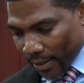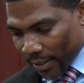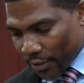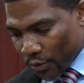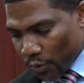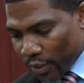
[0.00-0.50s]

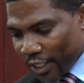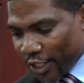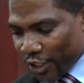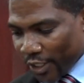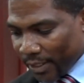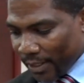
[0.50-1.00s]

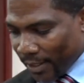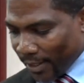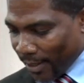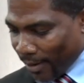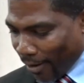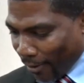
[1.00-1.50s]
Association,
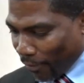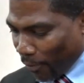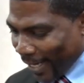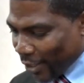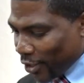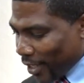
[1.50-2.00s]
of
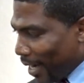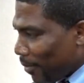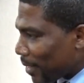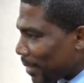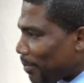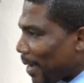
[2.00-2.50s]
which I
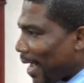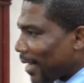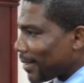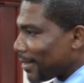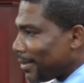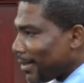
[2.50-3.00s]
was a
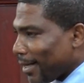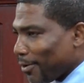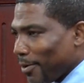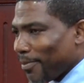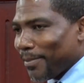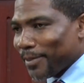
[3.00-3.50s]
part. I
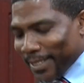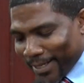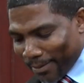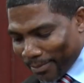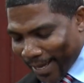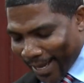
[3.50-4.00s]
hope I'm still
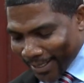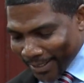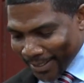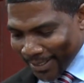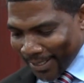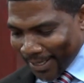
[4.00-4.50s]
a part.
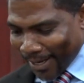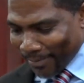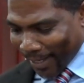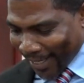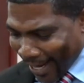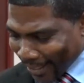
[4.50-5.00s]
I'm
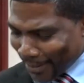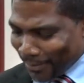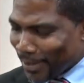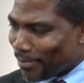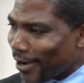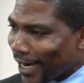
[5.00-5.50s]
not
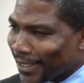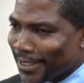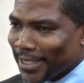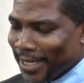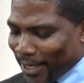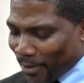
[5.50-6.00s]
actively
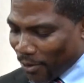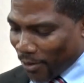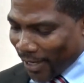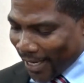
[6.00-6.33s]
practicing anymore.